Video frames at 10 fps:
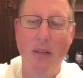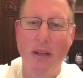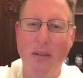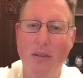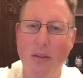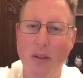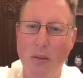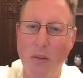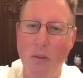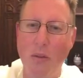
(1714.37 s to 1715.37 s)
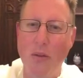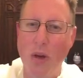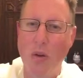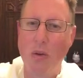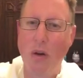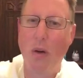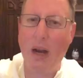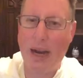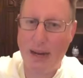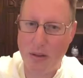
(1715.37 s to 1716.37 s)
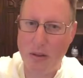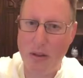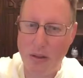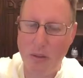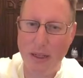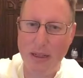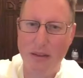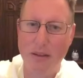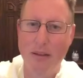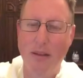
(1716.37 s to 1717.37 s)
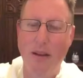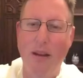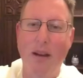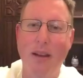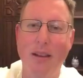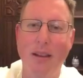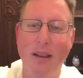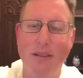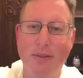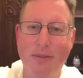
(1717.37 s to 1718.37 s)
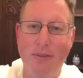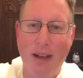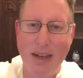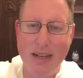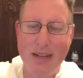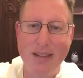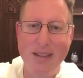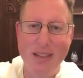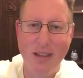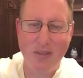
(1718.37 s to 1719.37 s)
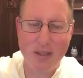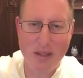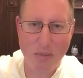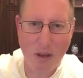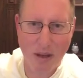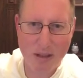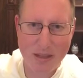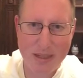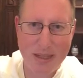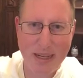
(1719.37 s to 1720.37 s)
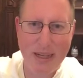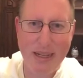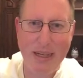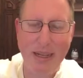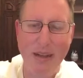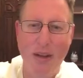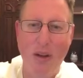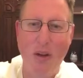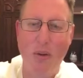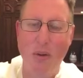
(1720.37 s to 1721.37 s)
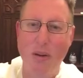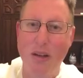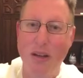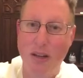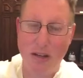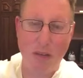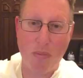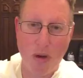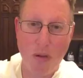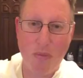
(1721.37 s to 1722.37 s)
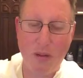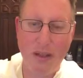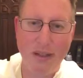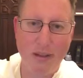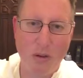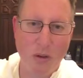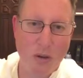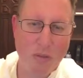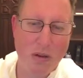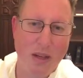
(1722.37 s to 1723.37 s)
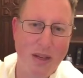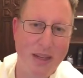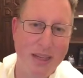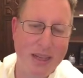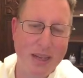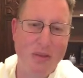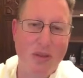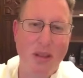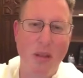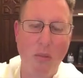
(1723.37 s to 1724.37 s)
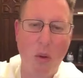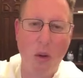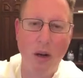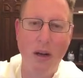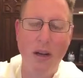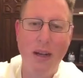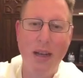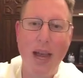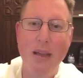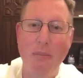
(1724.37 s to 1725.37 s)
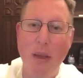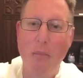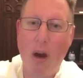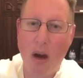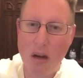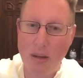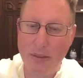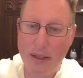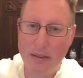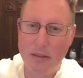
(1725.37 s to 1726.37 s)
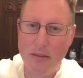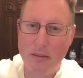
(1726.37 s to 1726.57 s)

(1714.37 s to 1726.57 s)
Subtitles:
But if you don't know how to do it, then find the St. Vincent de Paul Society or an appropriate group that gives to the poor and be part of it.